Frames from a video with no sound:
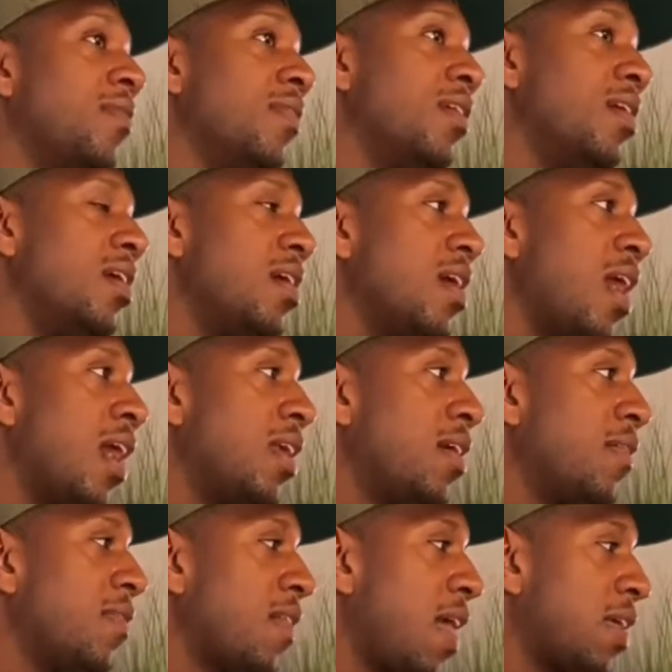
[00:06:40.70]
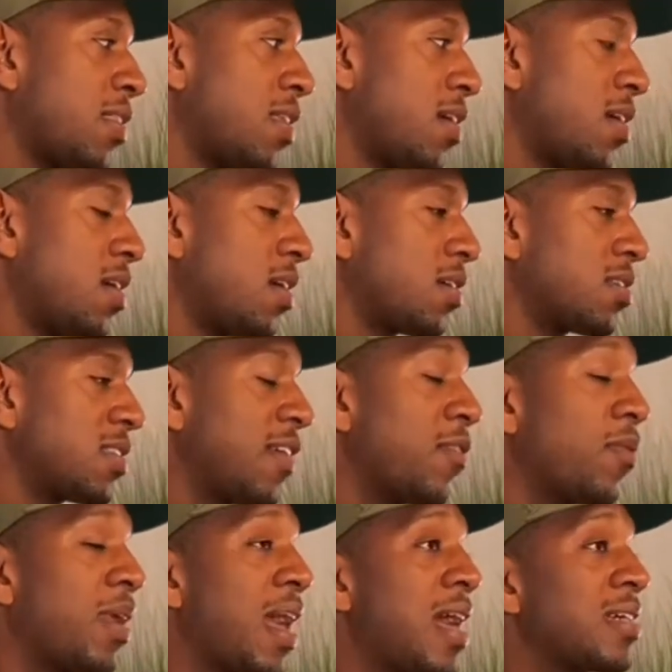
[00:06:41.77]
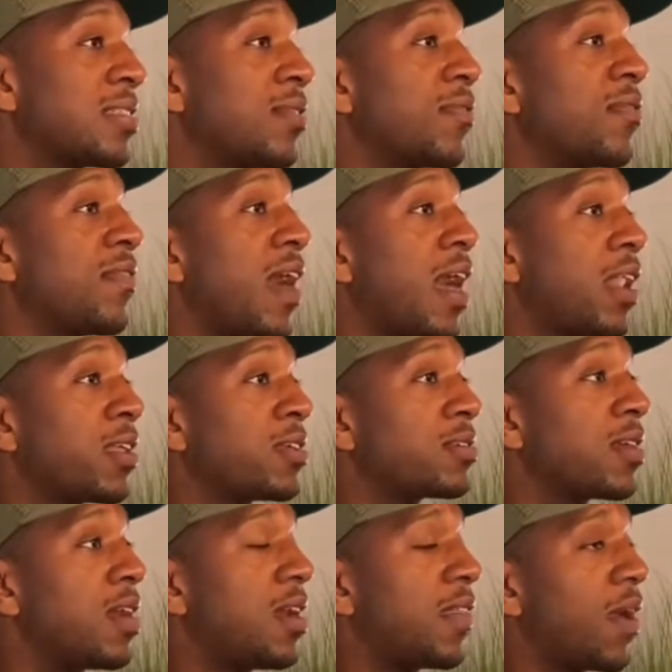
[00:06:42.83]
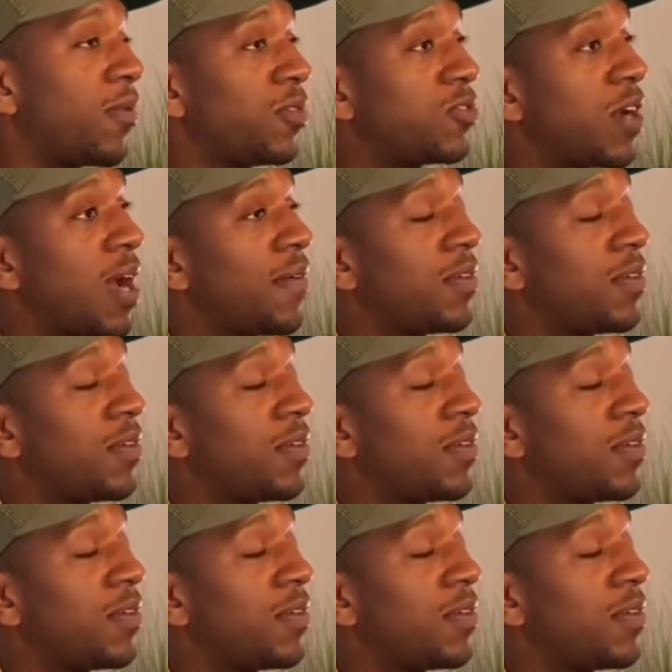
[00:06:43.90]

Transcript: it. Yeah. I love because everyone has different valleys that we travel